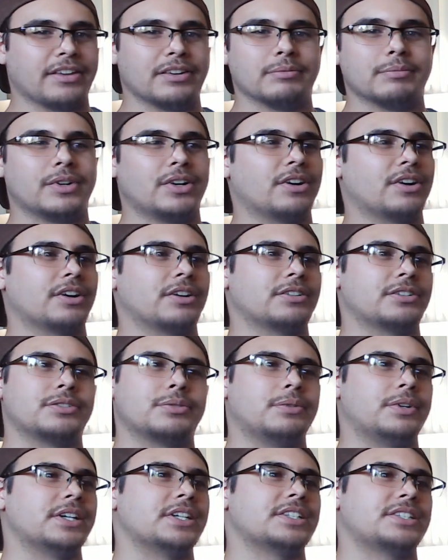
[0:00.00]
him hard
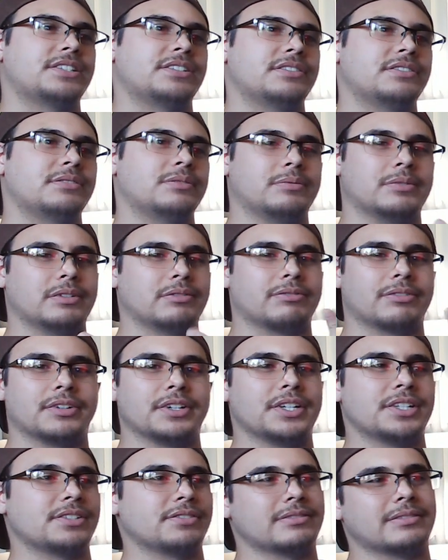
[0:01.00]
twice, one for
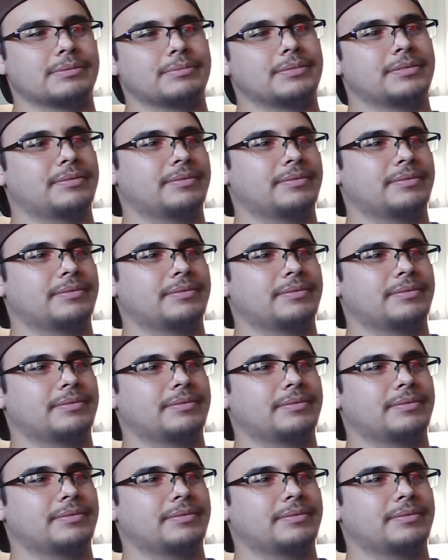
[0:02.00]
each of them.